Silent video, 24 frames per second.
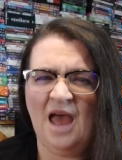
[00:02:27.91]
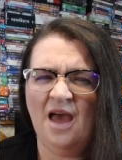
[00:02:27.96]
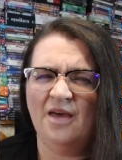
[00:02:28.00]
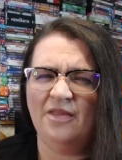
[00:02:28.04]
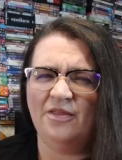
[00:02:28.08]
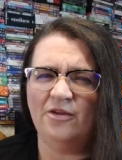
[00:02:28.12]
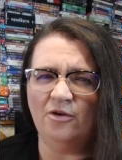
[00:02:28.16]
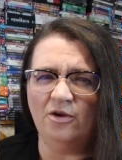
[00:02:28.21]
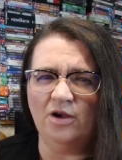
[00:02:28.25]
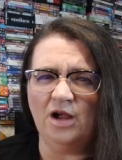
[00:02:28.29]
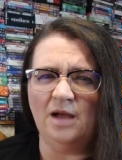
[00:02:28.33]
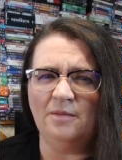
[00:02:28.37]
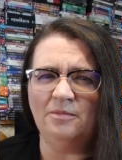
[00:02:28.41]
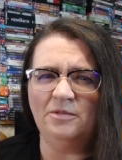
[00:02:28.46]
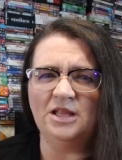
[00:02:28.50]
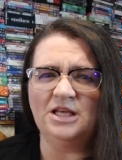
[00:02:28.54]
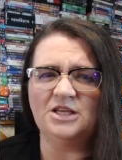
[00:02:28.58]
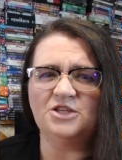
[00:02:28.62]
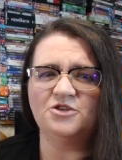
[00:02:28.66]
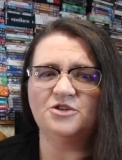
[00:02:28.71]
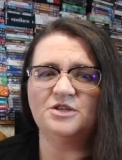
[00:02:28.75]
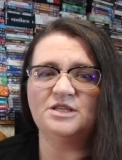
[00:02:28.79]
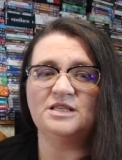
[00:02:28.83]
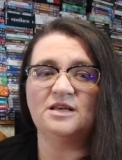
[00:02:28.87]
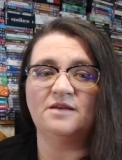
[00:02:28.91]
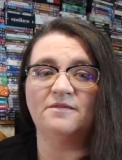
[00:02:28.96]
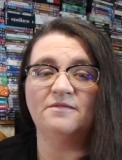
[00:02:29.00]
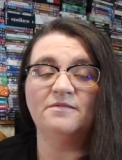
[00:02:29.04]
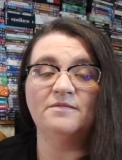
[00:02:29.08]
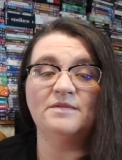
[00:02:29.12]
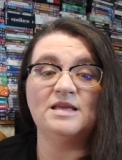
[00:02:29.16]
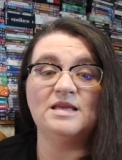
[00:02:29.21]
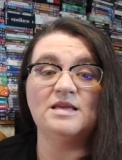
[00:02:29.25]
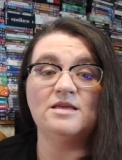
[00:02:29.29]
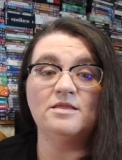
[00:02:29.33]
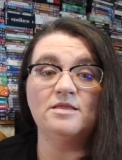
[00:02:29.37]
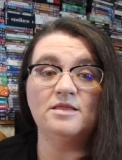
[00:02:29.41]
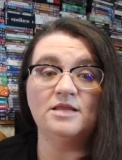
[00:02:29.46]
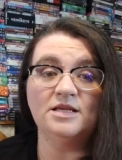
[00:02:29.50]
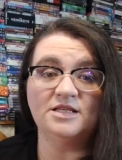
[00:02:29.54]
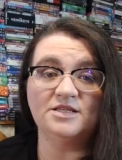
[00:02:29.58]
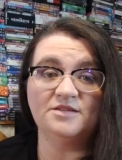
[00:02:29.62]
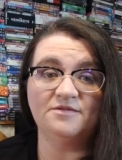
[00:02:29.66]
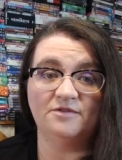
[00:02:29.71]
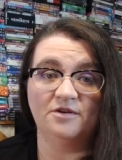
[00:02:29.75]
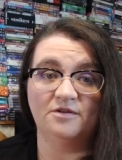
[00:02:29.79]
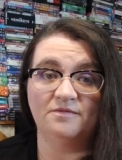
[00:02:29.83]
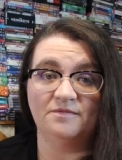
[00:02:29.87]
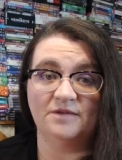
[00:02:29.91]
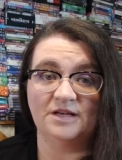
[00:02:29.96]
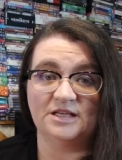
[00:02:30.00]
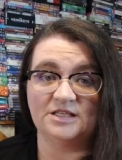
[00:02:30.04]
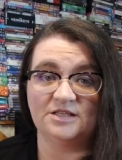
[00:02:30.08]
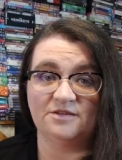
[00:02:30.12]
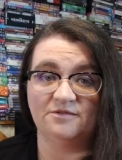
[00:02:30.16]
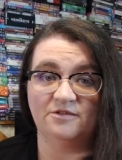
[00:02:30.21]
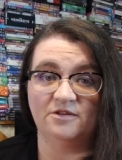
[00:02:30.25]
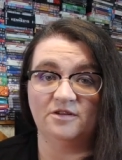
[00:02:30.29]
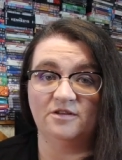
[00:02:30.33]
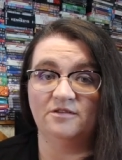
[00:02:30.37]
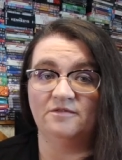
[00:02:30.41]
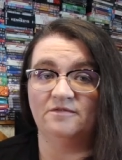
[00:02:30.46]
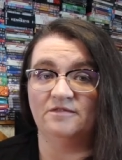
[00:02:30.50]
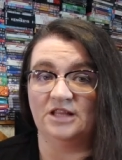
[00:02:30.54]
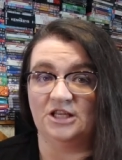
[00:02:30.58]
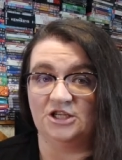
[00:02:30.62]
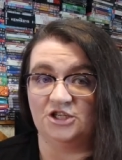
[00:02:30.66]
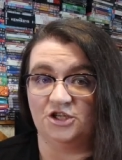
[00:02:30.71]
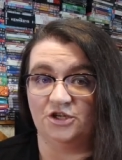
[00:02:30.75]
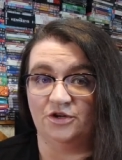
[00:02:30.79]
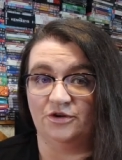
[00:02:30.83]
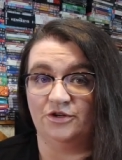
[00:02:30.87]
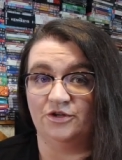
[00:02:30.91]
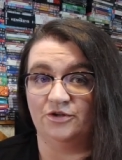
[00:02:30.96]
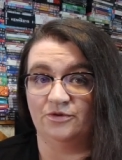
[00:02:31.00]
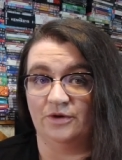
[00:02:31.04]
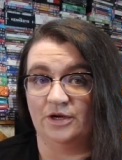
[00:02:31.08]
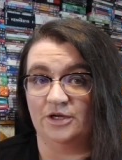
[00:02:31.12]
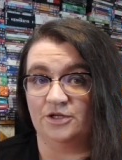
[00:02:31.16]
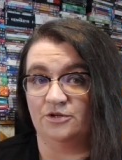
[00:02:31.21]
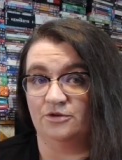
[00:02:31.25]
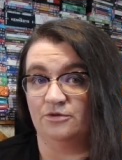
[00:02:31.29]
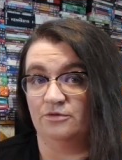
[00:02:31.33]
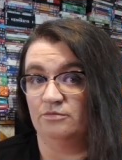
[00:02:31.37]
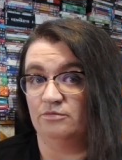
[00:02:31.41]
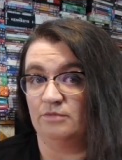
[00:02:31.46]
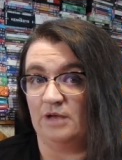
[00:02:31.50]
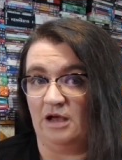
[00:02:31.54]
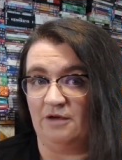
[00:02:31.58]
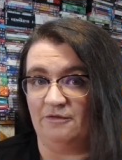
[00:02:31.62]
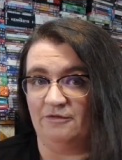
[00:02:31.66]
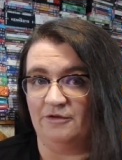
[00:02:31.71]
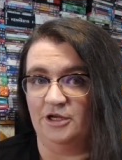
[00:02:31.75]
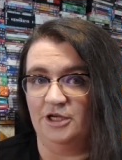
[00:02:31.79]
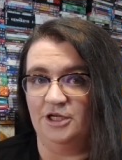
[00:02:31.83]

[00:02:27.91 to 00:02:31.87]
There are a couple entries in this film festival of legendary director Alfred